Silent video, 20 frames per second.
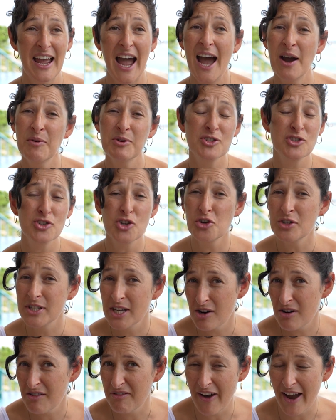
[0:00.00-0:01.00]
I was so
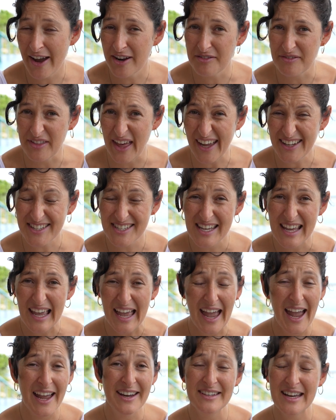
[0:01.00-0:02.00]
terrified of that.
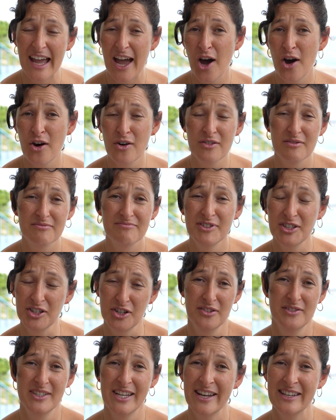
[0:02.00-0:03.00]
And now,
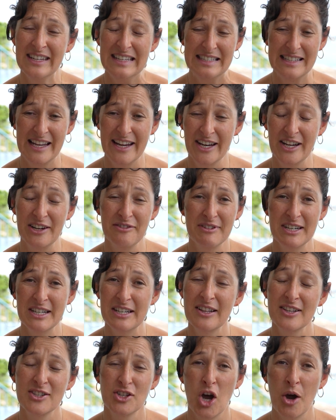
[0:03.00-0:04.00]
10 years later,
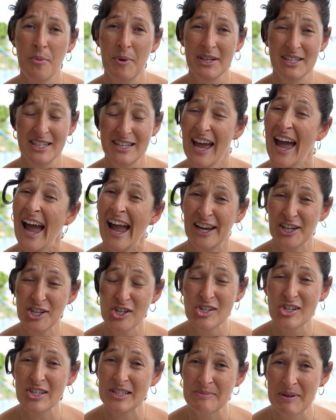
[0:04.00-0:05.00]
reading this comment, it
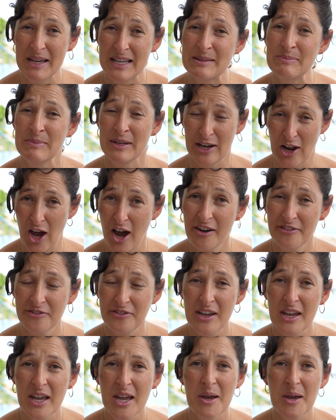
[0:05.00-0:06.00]
actually just makes me laugh,